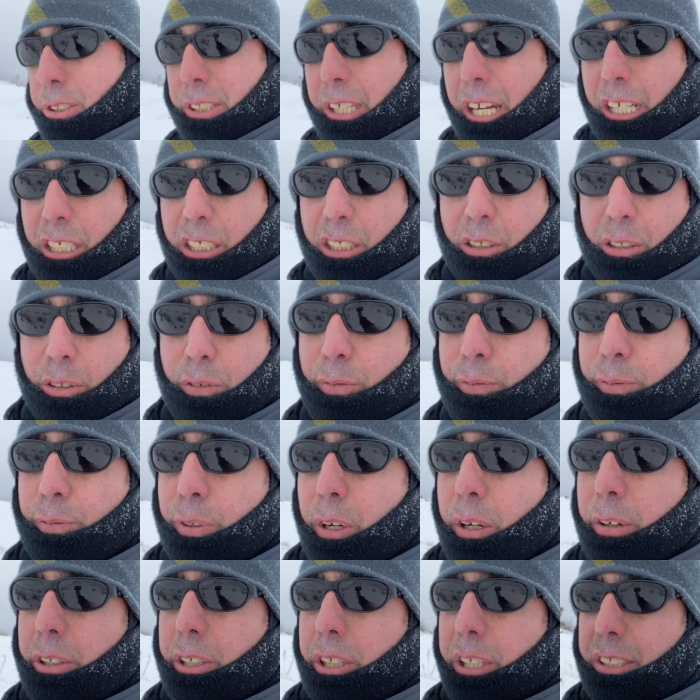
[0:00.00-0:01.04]
actually
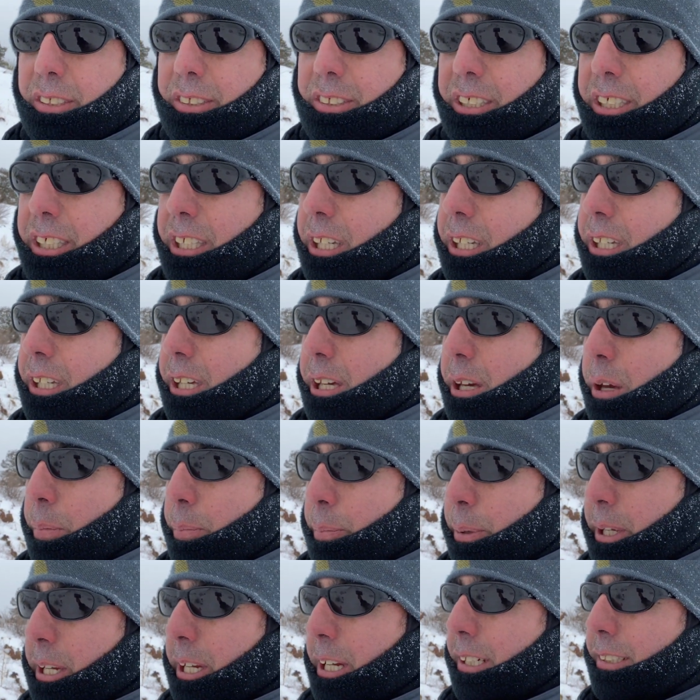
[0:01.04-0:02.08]
very easy
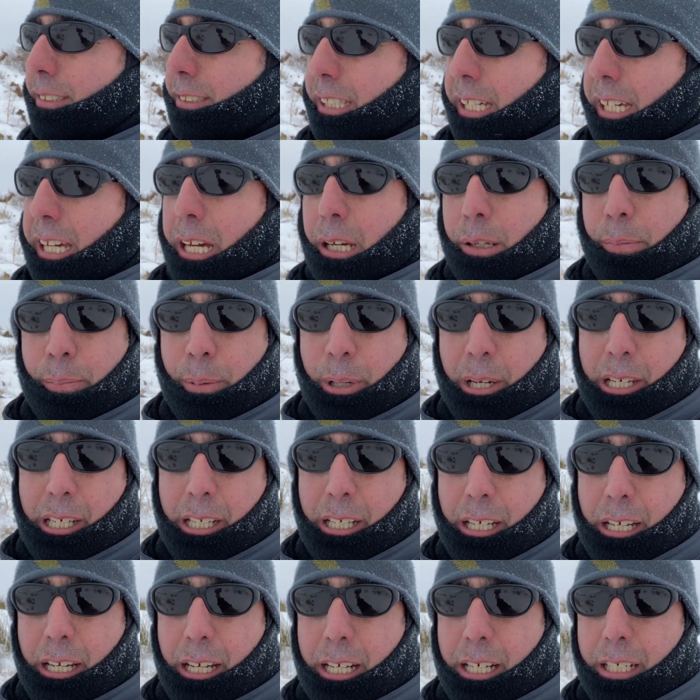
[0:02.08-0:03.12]
because I had
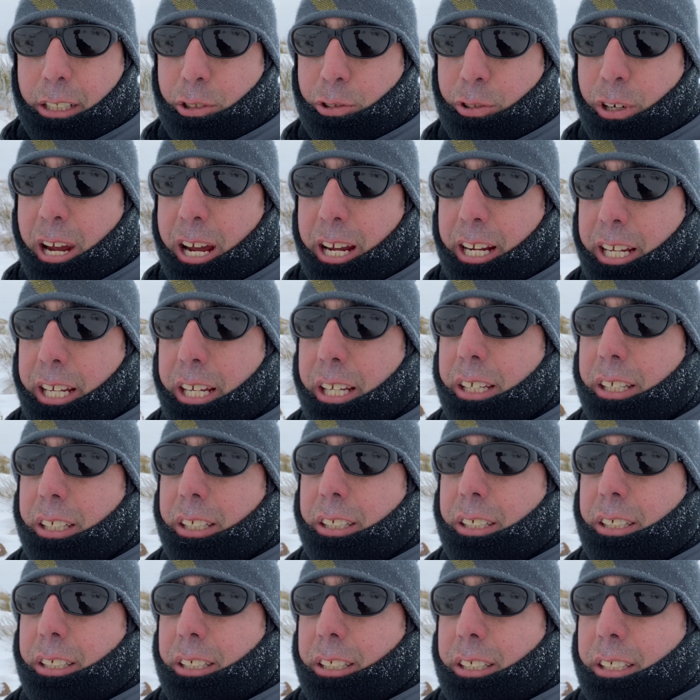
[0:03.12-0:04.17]
my track
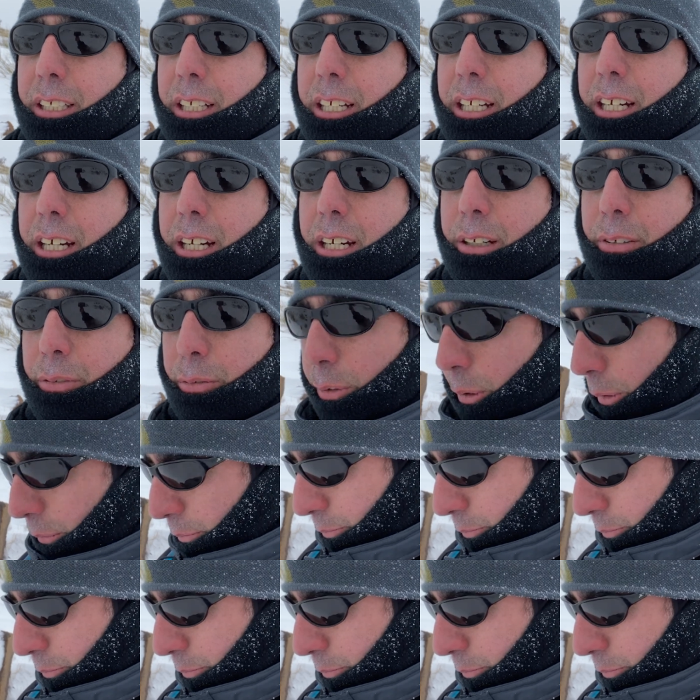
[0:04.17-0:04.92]
for